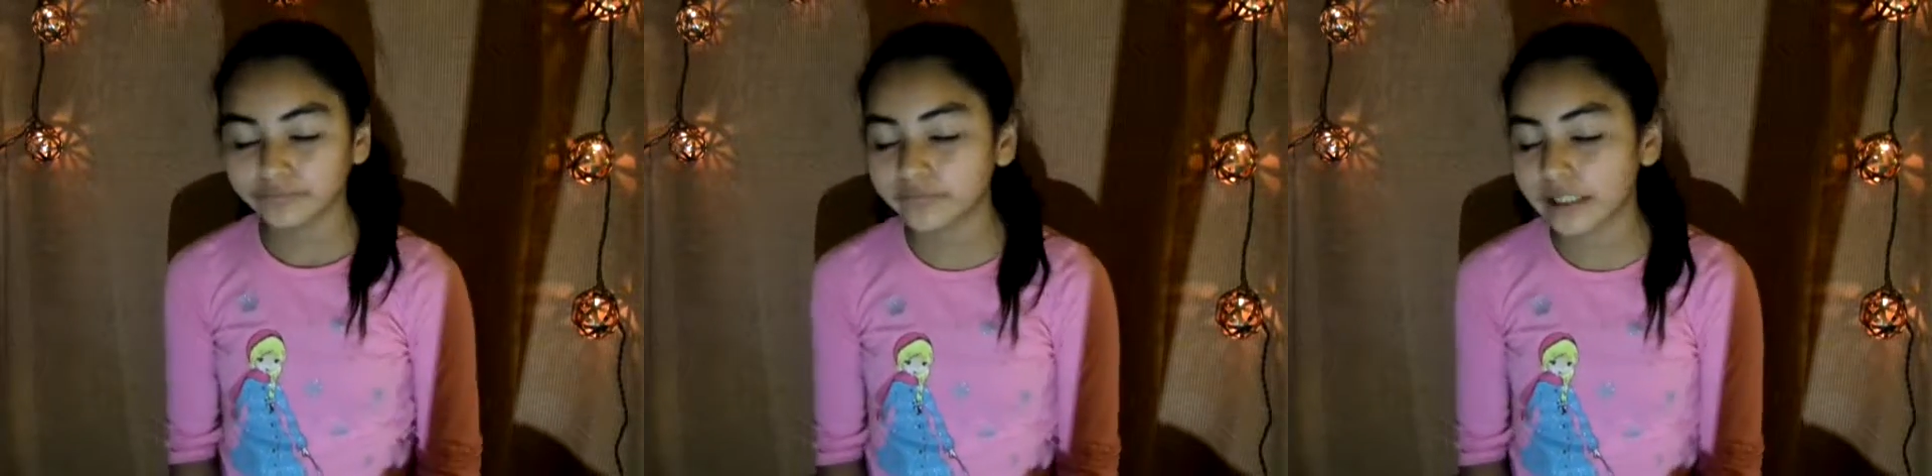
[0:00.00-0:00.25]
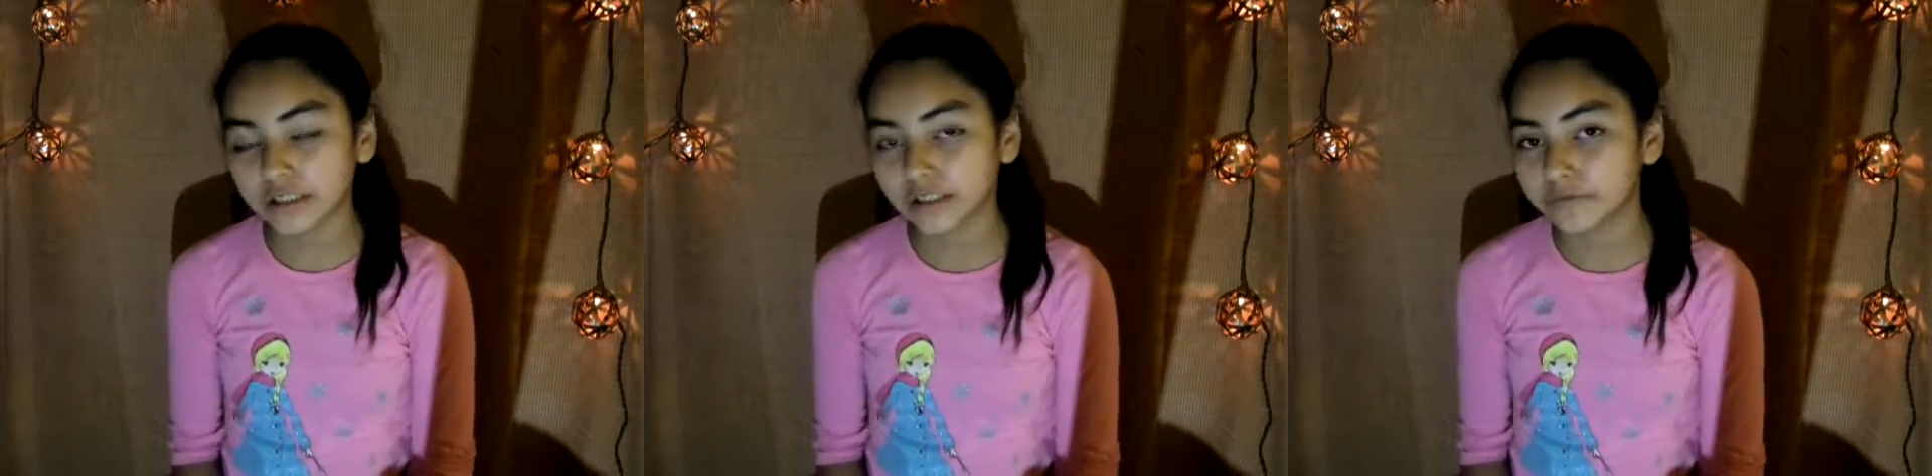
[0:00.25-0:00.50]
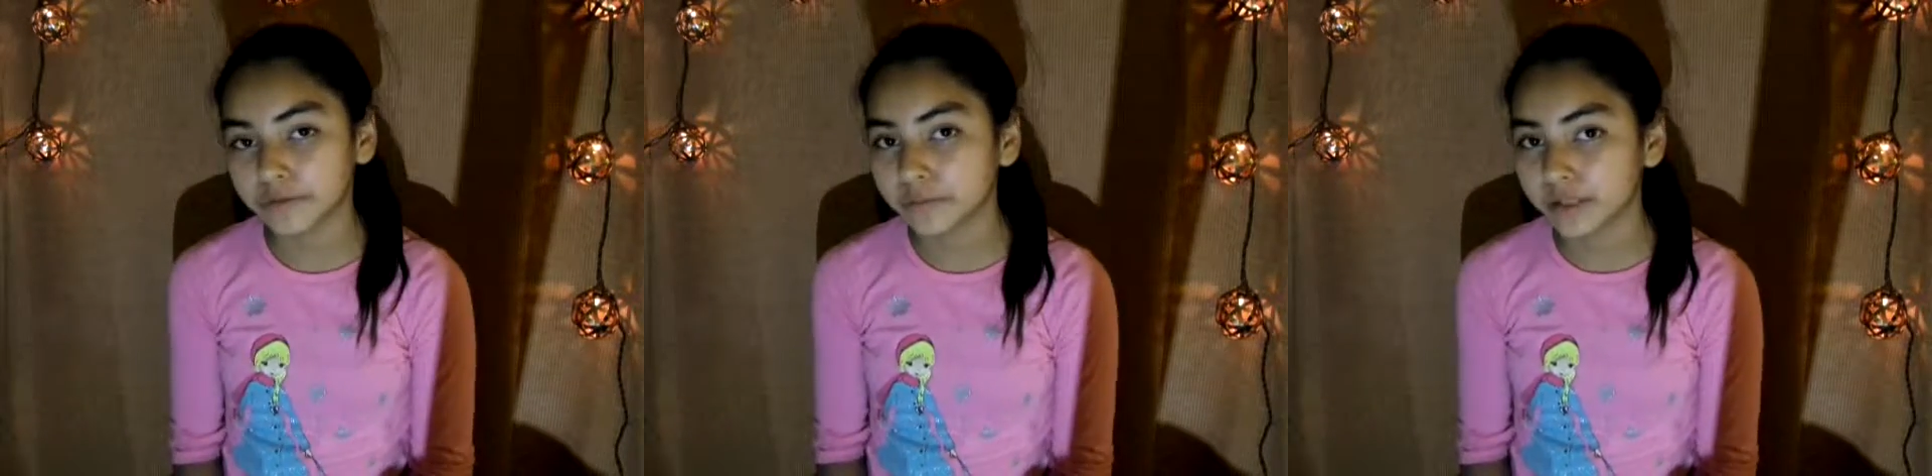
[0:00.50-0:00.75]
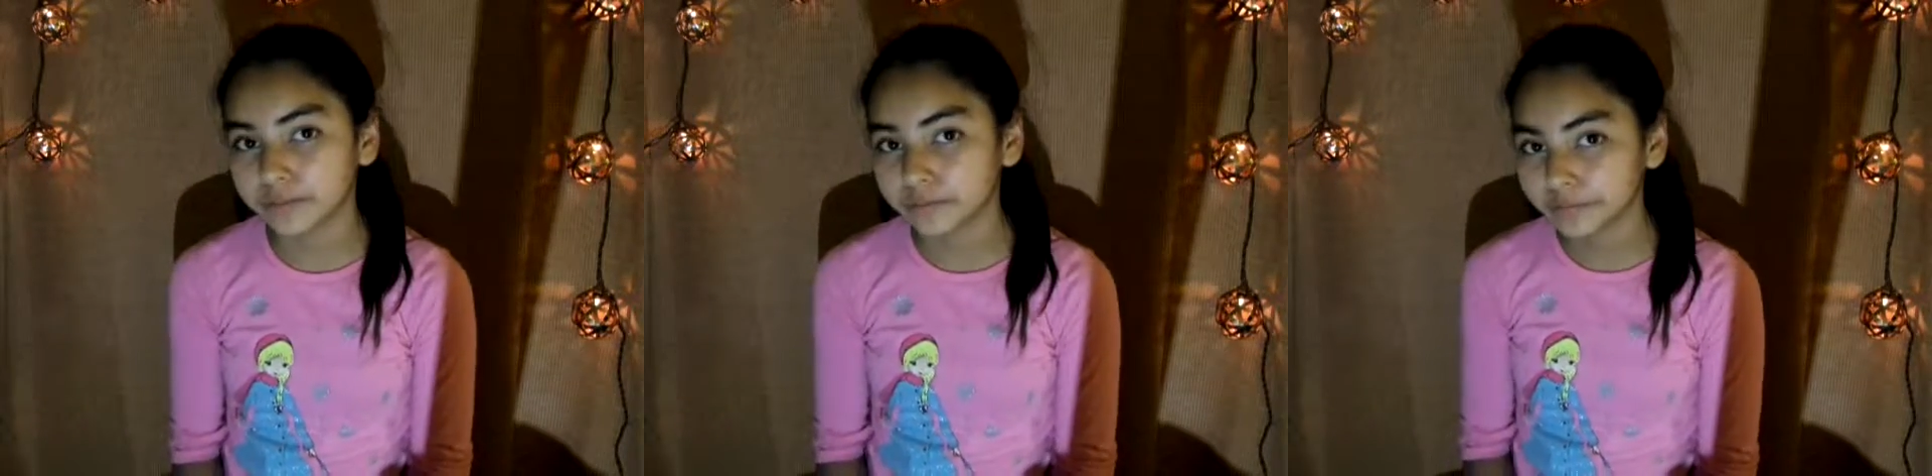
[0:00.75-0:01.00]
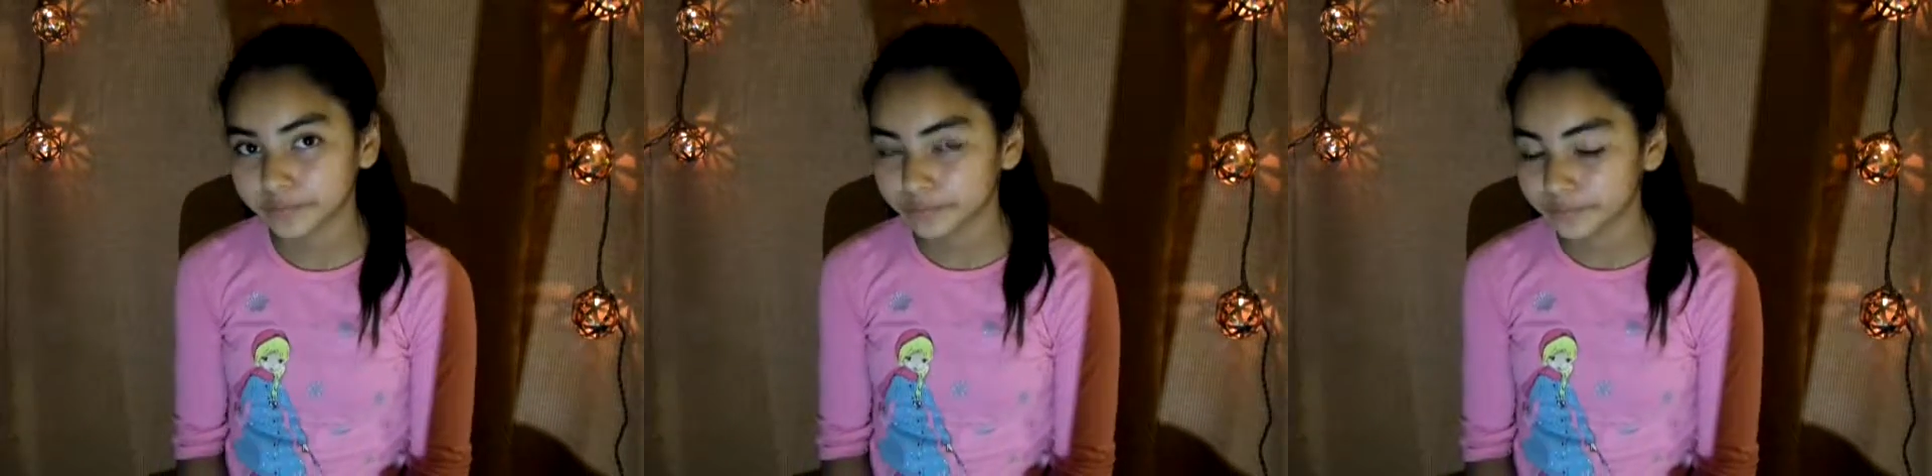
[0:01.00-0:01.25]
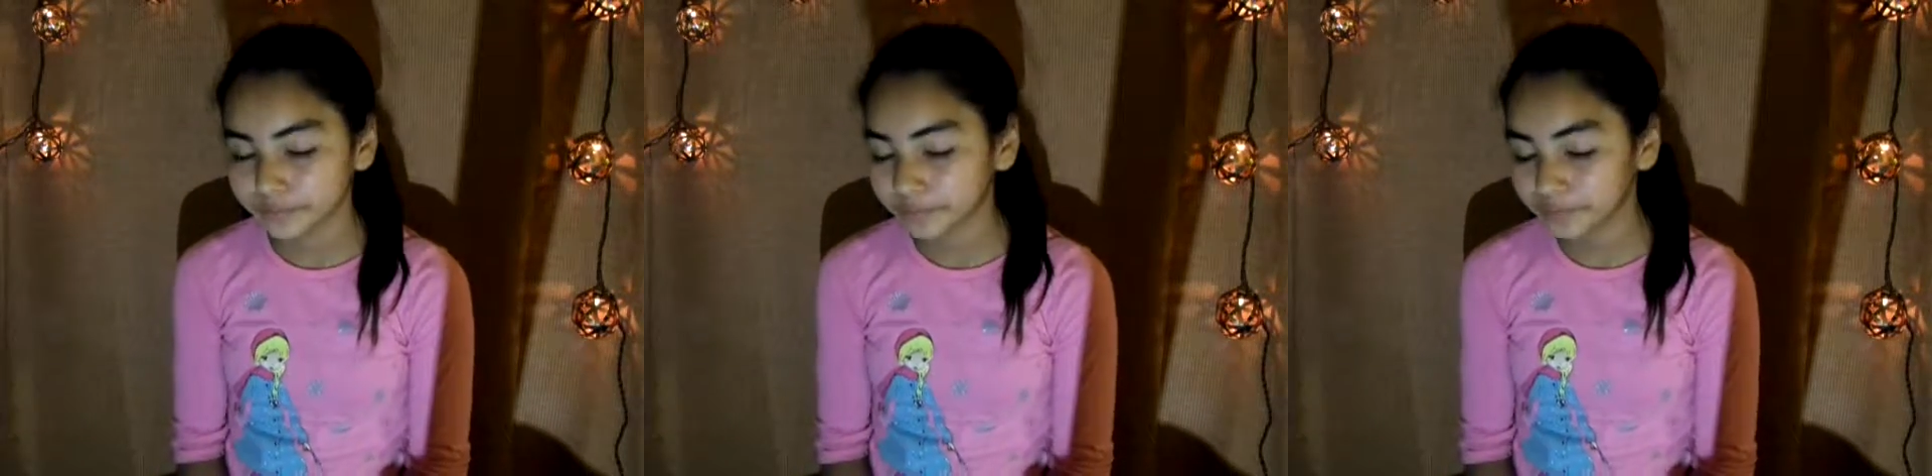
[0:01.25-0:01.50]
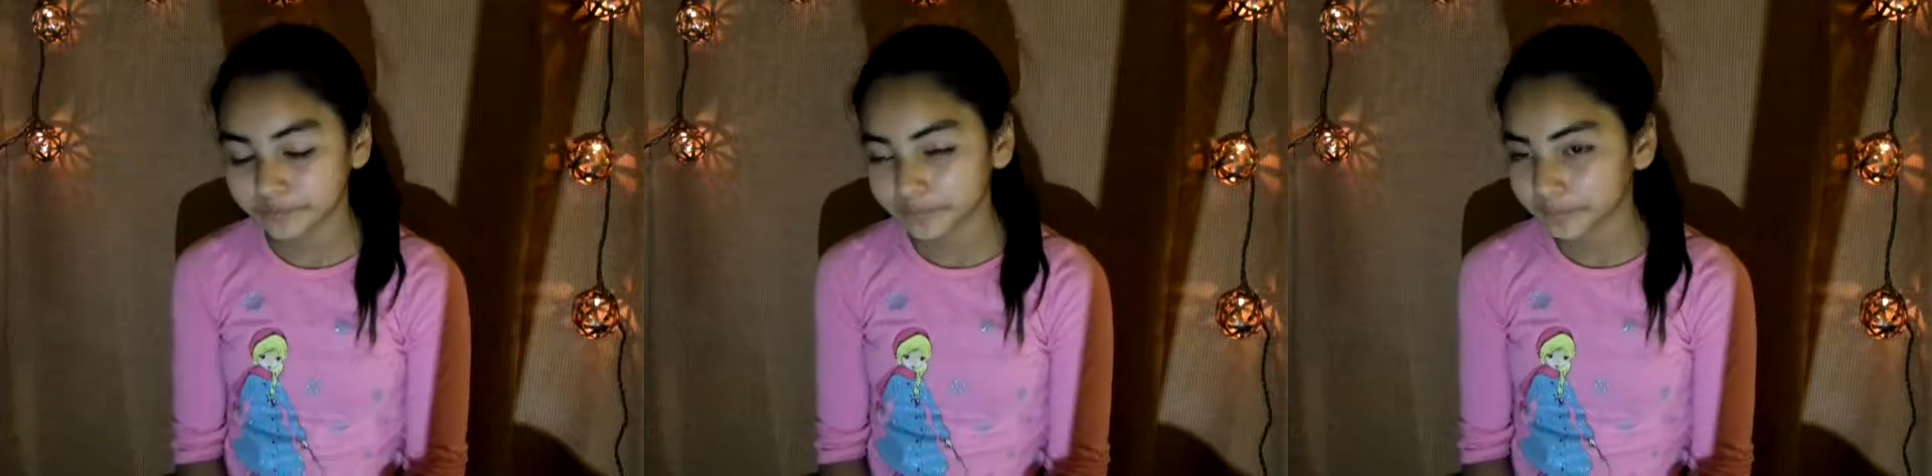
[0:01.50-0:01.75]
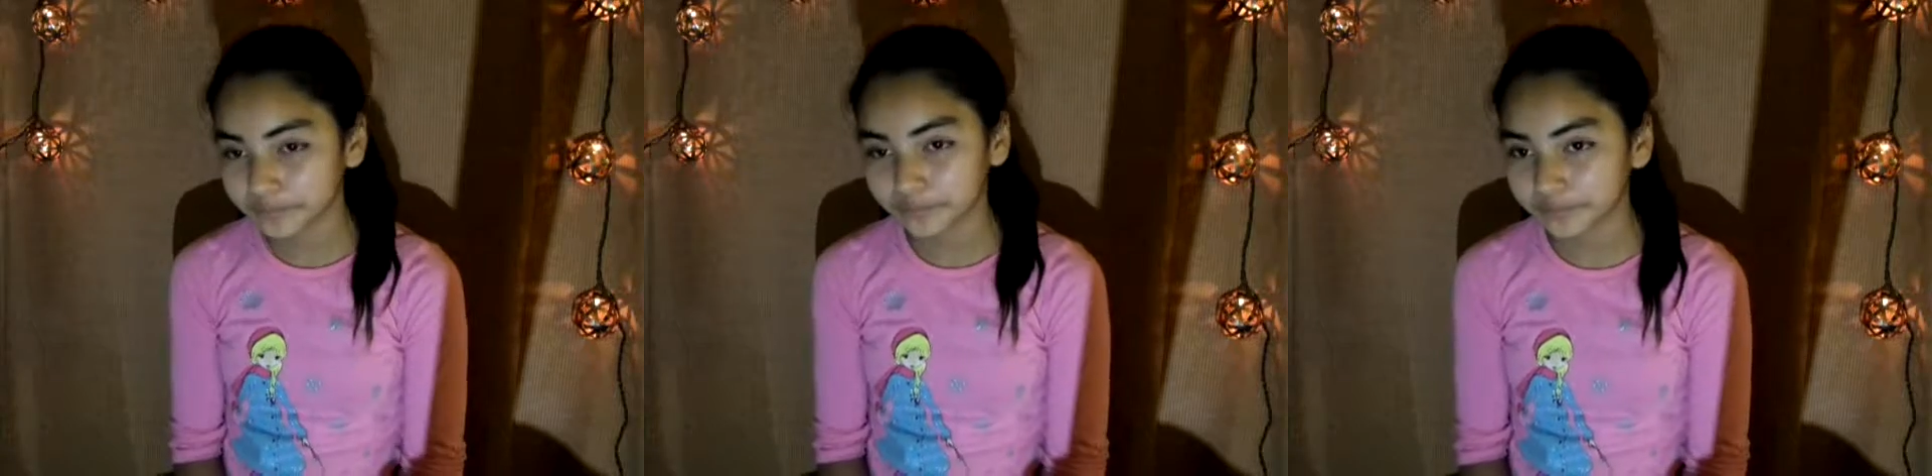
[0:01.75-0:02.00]
not good for me.
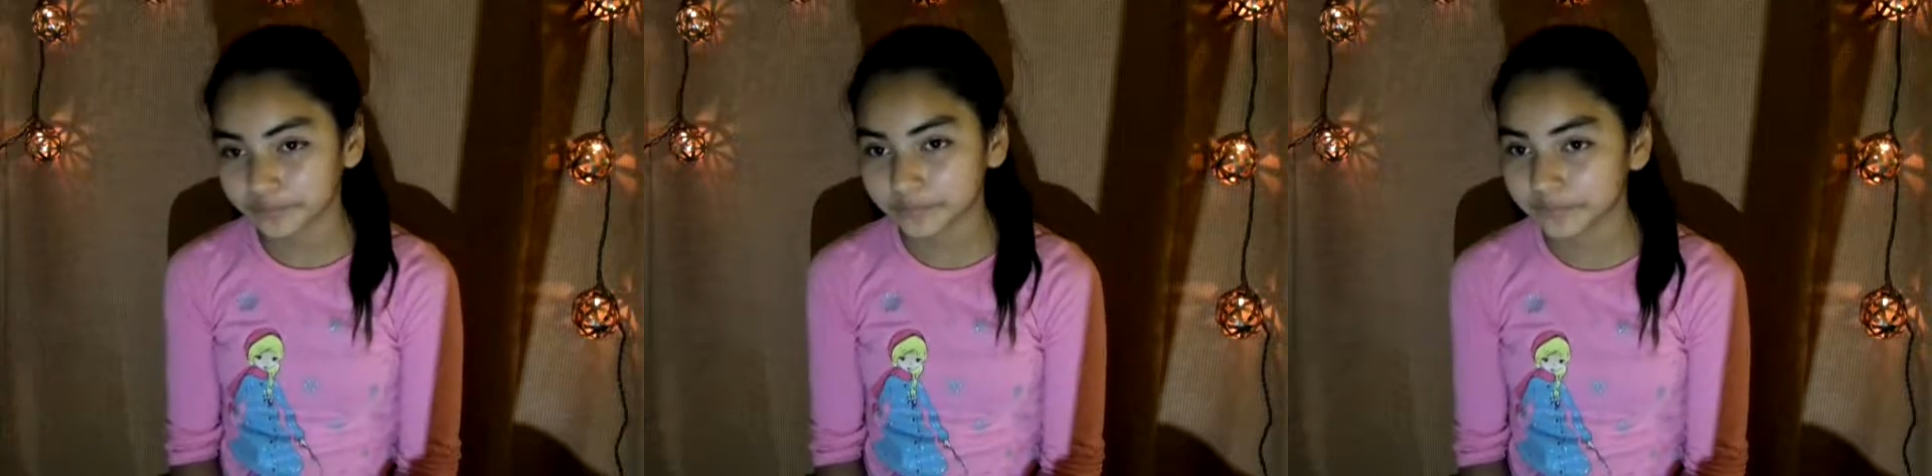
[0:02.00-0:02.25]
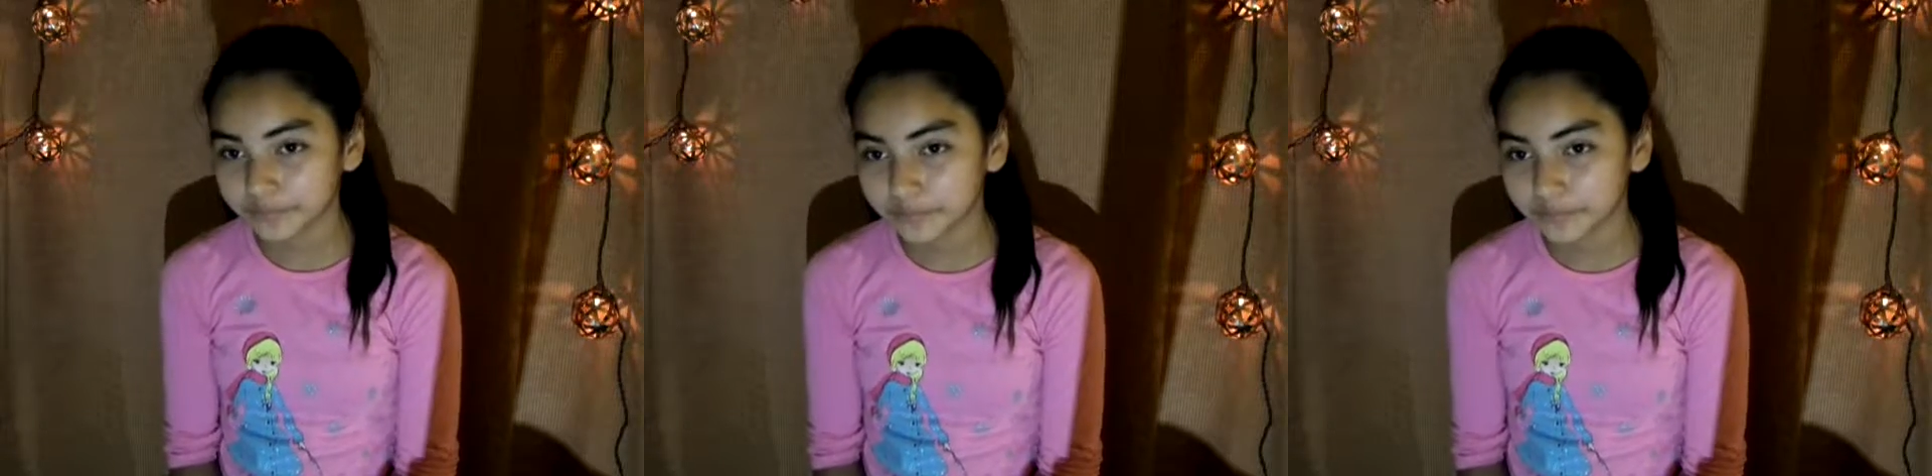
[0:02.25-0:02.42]
Mm-mm.